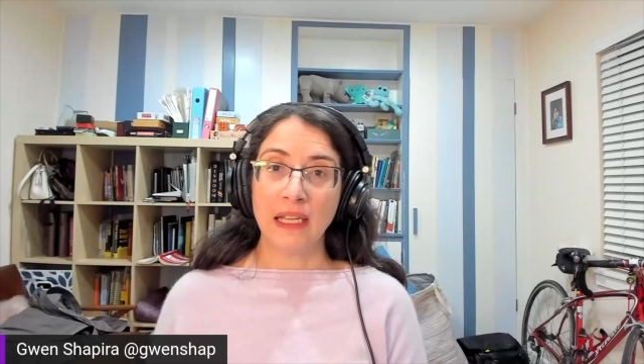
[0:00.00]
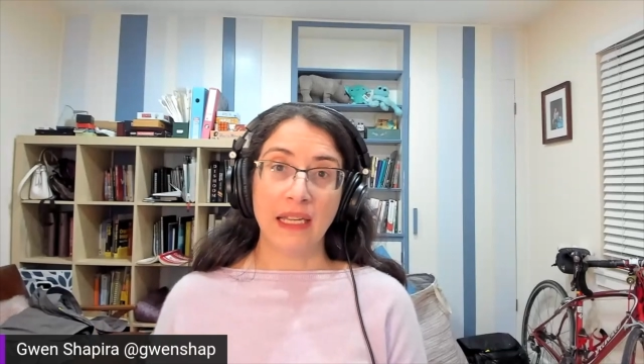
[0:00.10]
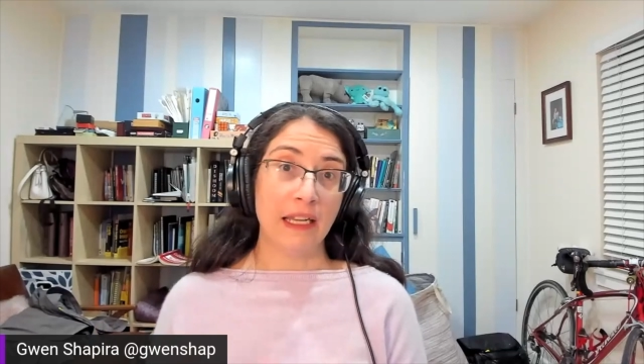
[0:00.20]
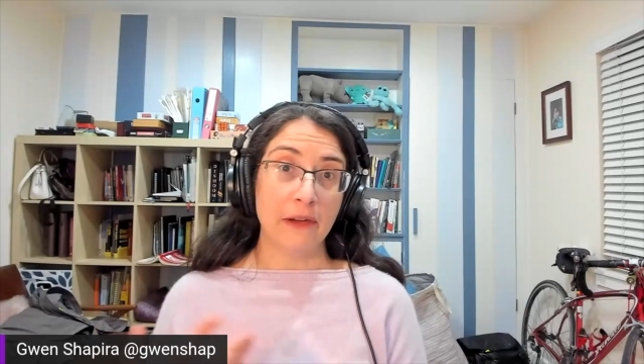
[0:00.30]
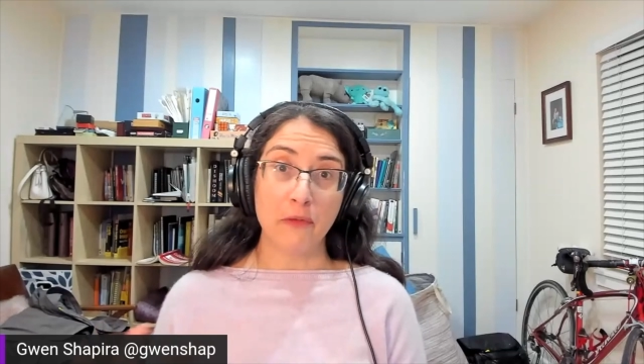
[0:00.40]

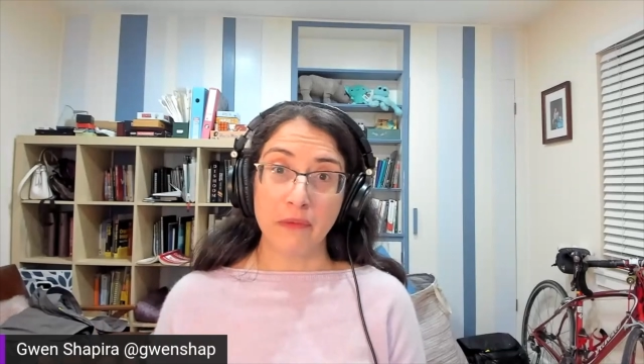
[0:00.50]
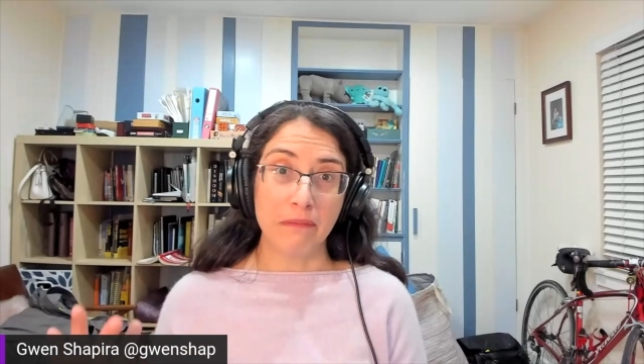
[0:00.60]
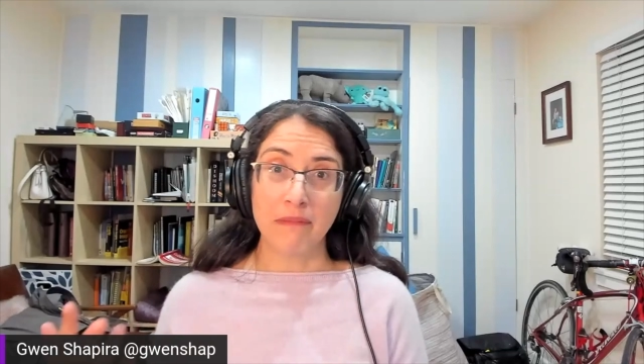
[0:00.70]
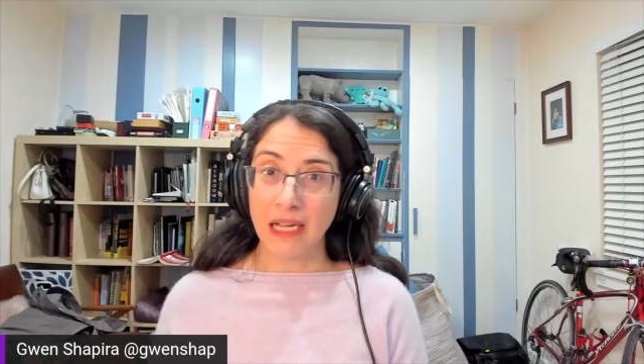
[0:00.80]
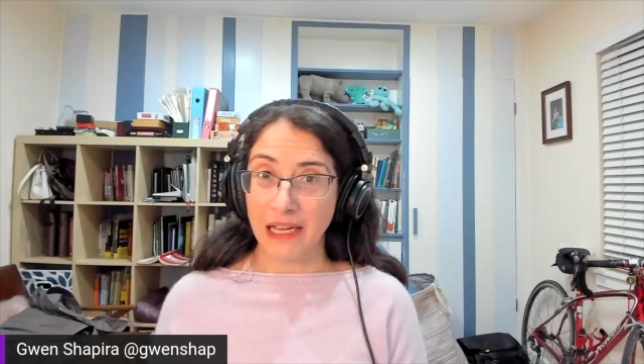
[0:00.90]
In
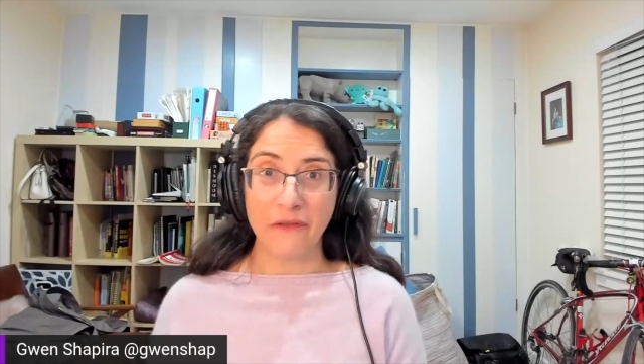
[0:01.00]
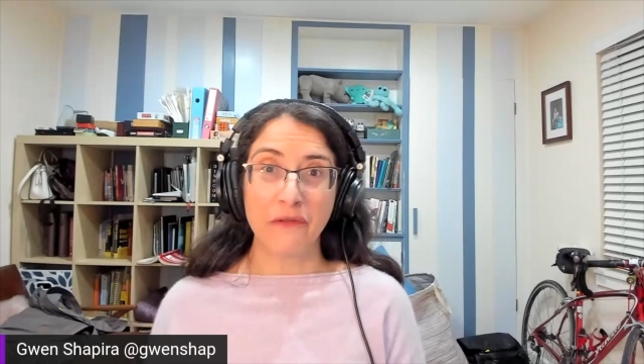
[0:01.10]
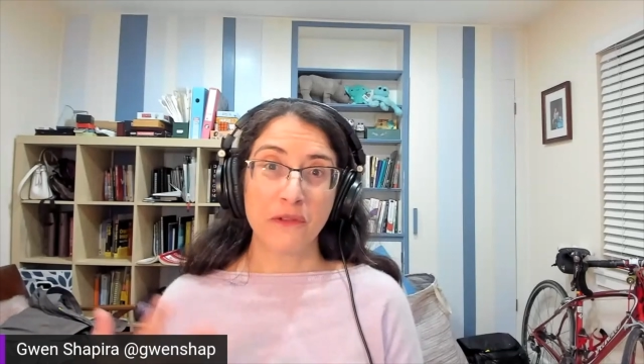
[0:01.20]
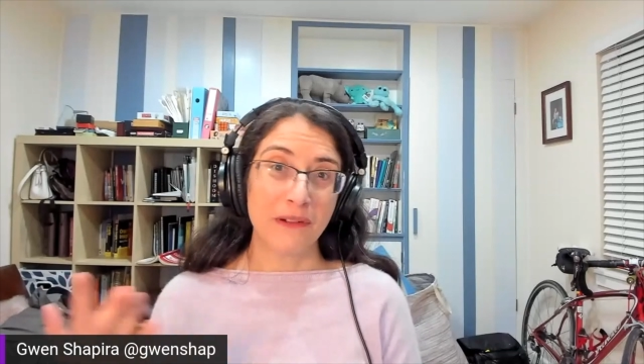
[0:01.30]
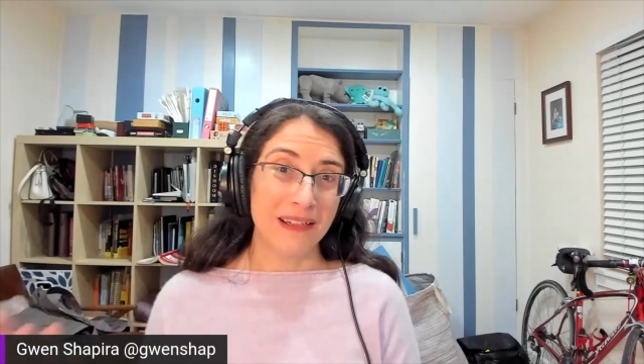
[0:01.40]

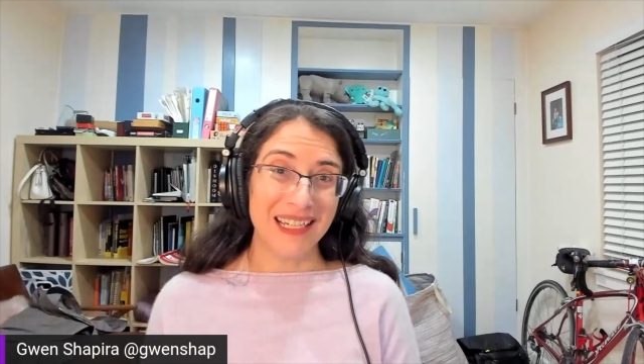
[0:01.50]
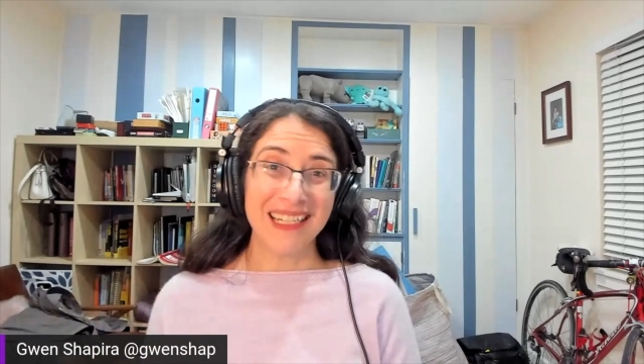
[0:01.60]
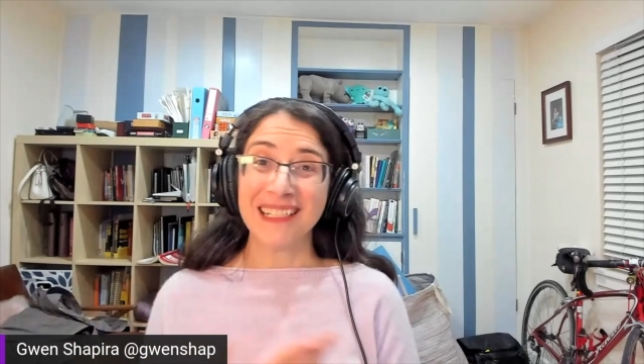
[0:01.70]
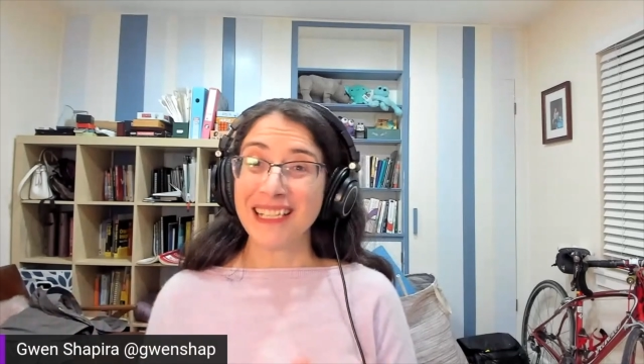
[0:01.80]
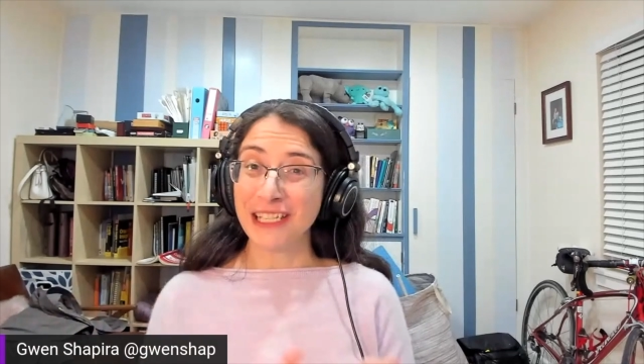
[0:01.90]

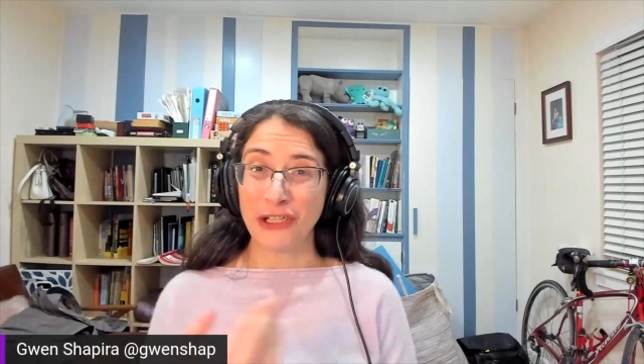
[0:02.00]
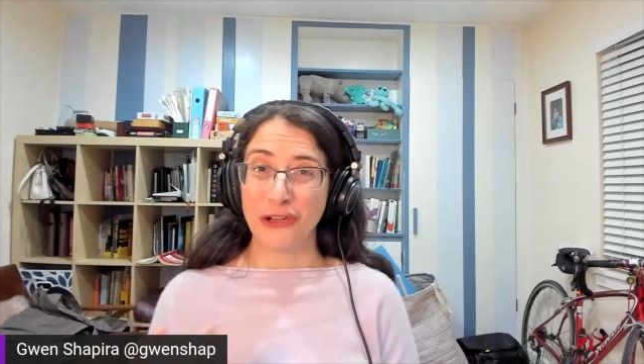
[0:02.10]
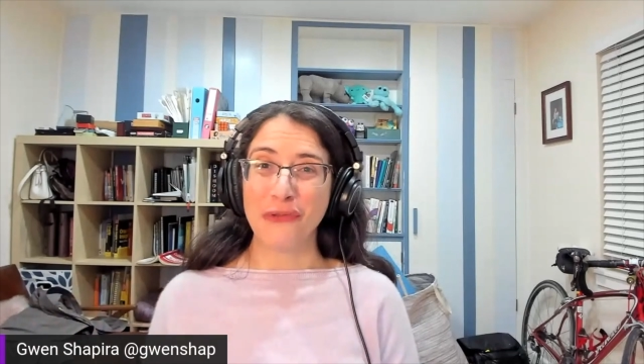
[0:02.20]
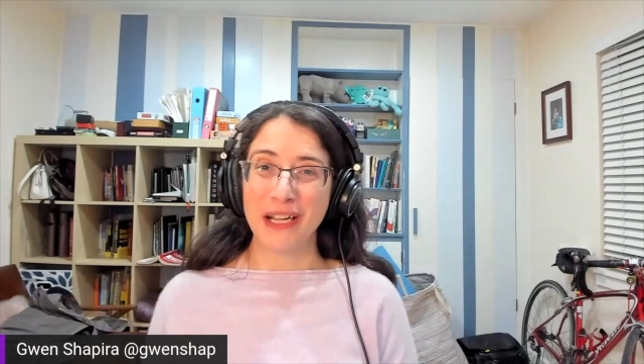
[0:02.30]
this show,